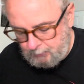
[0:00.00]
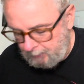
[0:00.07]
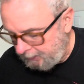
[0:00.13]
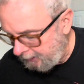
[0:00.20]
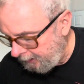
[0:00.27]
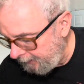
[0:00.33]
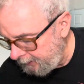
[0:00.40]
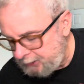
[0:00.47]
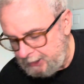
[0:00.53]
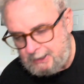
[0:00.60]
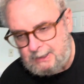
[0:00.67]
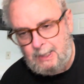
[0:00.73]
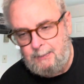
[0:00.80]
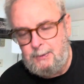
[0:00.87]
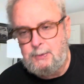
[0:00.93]
one, another jazz
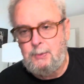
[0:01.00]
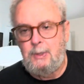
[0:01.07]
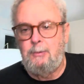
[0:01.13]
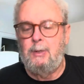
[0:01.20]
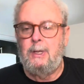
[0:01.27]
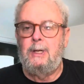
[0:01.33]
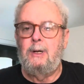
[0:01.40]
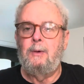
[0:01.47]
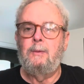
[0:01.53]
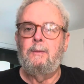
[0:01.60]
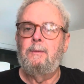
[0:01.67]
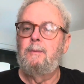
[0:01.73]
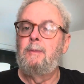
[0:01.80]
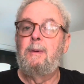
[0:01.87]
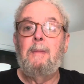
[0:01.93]
album. This one I really don't
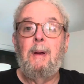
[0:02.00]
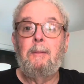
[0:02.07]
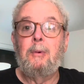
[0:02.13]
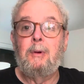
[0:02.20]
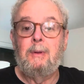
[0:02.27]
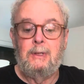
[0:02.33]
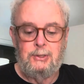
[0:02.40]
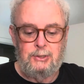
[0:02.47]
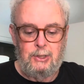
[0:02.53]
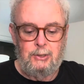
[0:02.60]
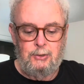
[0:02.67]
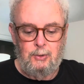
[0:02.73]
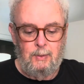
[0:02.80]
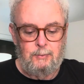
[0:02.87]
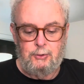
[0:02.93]
remember listening
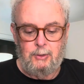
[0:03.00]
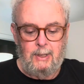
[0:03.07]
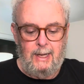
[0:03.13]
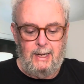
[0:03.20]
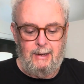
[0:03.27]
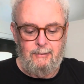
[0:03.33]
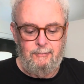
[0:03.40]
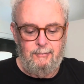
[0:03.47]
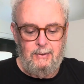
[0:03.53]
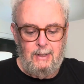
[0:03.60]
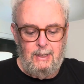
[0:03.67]
to. I'm sure I have.